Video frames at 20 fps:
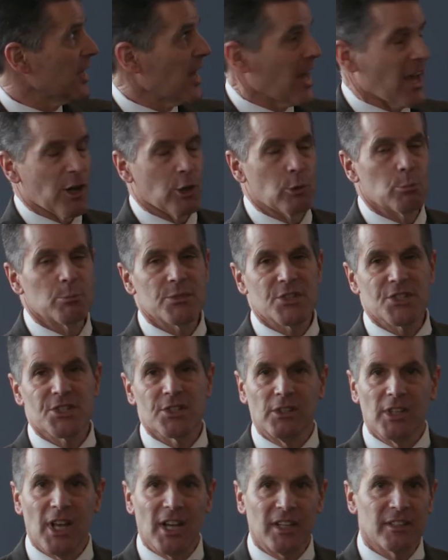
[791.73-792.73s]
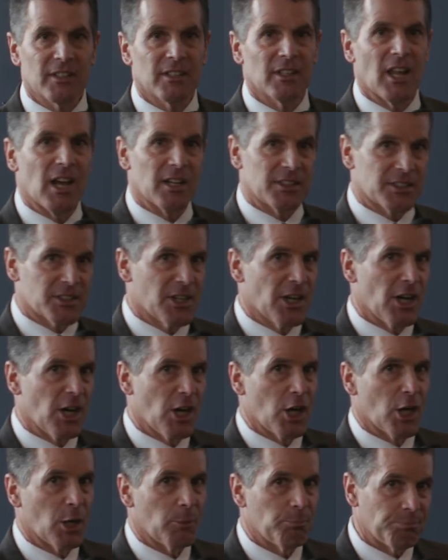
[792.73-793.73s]

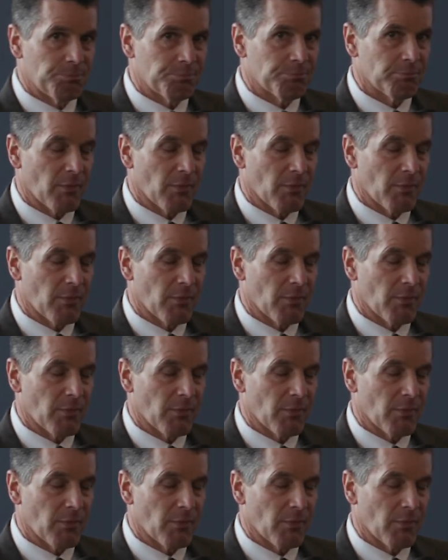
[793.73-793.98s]
elmselect.com,